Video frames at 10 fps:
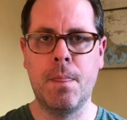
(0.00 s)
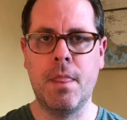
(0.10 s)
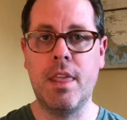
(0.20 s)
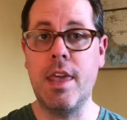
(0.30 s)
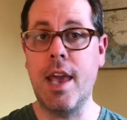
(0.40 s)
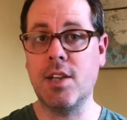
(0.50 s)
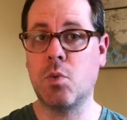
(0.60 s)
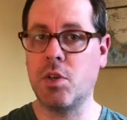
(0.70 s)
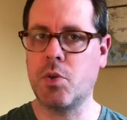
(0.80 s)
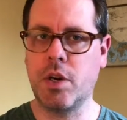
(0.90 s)
Yes,
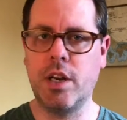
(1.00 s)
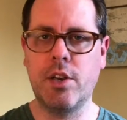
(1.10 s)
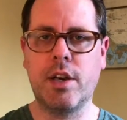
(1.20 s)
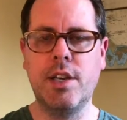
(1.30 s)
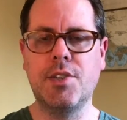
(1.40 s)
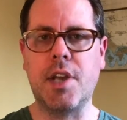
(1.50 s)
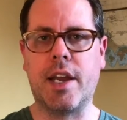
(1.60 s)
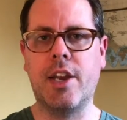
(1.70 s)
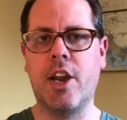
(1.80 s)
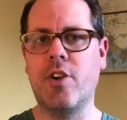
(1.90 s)
Western Kentucky's
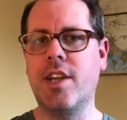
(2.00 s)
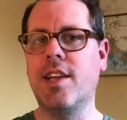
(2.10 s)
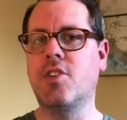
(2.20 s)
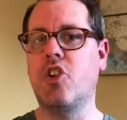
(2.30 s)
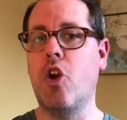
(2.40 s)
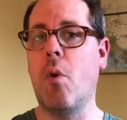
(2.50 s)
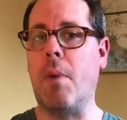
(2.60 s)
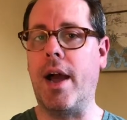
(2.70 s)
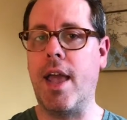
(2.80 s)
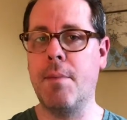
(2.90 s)
secondary is no
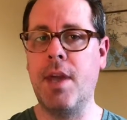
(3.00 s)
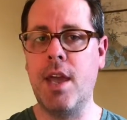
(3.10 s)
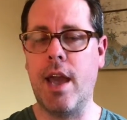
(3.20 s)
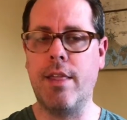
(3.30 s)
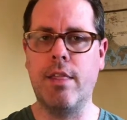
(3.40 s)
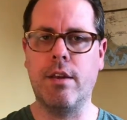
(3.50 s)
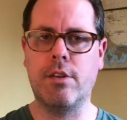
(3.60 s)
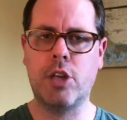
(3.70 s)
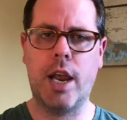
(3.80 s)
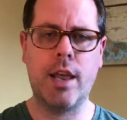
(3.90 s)
Miami and the
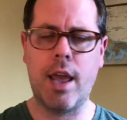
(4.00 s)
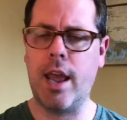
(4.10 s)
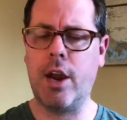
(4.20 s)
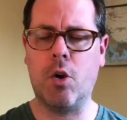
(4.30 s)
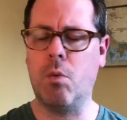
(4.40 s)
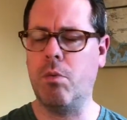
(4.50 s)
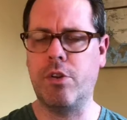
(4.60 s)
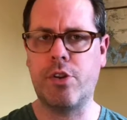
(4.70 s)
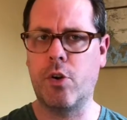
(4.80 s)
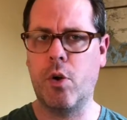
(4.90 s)
chain gang or the
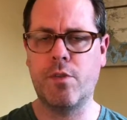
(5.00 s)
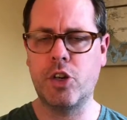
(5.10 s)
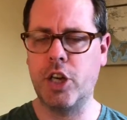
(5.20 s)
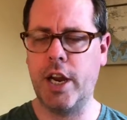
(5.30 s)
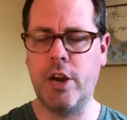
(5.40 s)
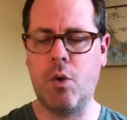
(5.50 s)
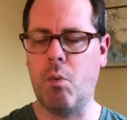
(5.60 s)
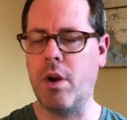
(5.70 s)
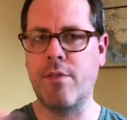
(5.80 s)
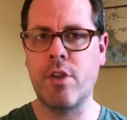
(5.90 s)
turnover chain or
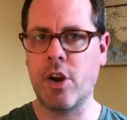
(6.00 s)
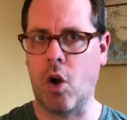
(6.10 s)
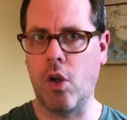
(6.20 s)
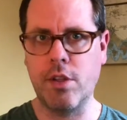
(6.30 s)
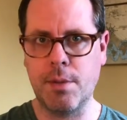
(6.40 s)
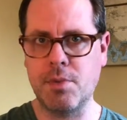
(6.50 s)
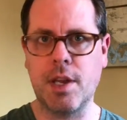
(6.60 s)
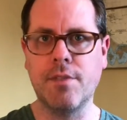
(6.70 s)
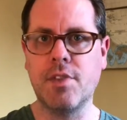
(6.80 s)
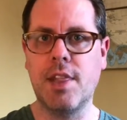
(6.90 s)
whatever they're calling
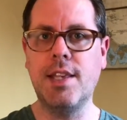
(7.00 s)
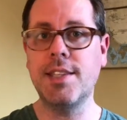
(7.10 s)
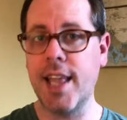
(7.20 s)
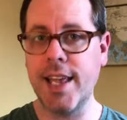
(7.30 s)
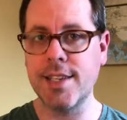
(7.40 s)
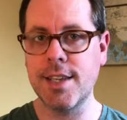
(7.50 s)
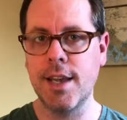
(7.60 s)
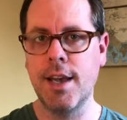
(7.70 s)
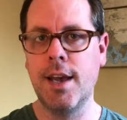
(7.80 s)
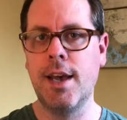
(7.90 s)
themselves these days,
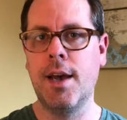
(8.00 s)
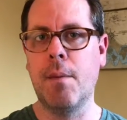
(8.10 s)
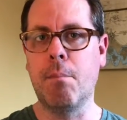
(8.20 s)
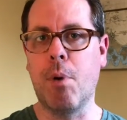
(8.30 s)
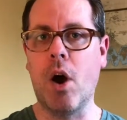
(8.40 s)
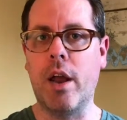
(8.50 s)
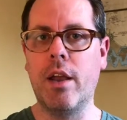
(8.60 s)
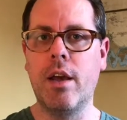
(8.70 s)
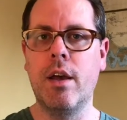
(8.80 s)
but